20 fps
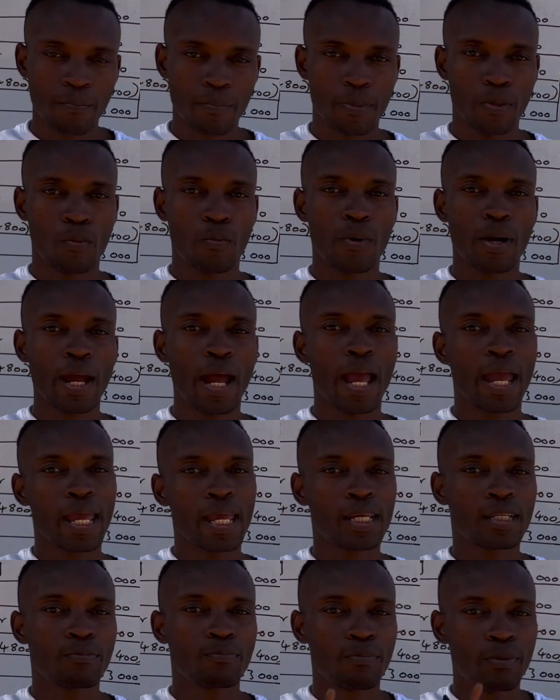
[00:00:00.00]
where I
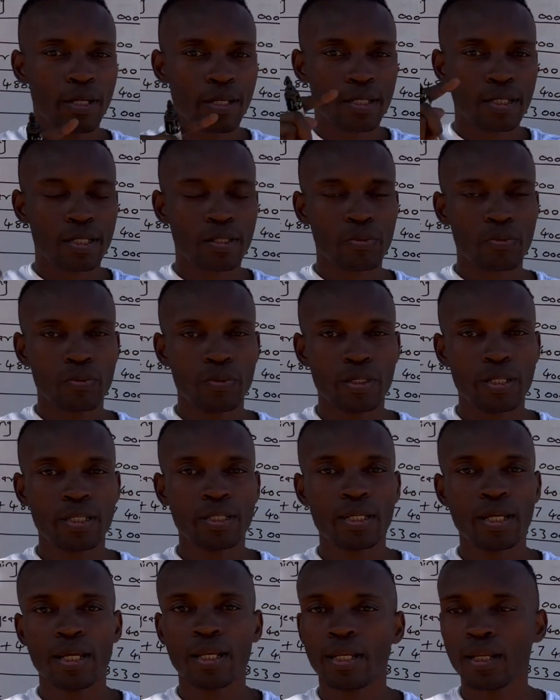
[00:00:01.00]
explain into
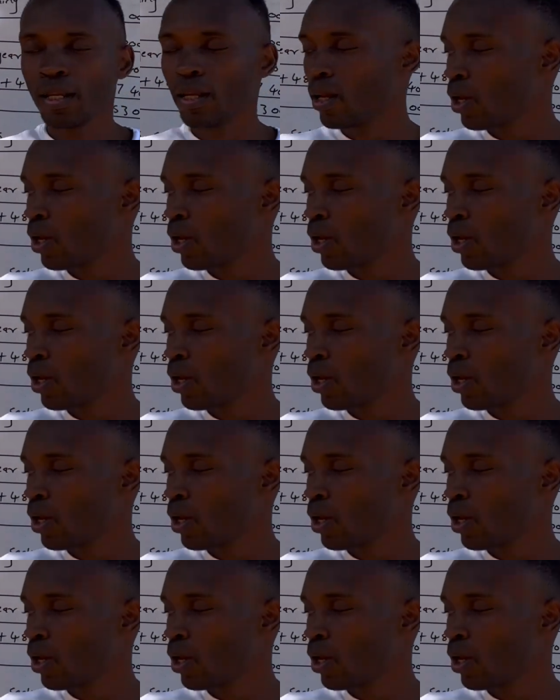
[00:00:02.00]
detail